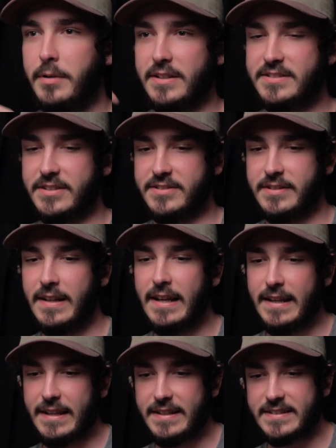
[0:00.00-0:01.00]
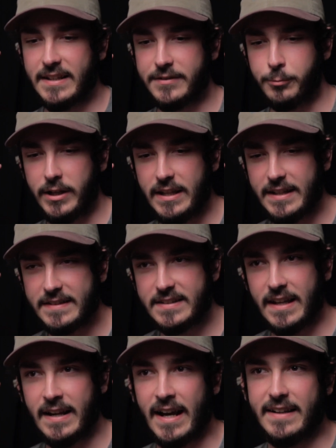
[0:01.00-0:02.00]
But it's just, he says when he gets
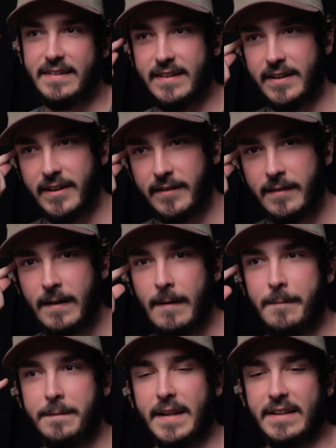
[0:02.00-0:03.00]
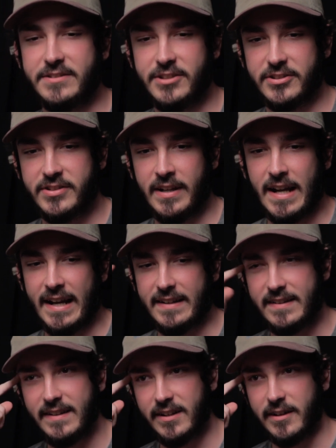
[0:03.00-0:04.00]
an idea, it's just an
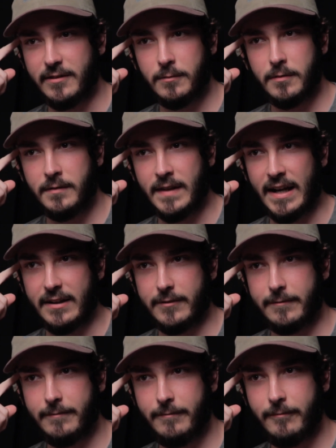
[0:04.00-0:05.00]
idea that is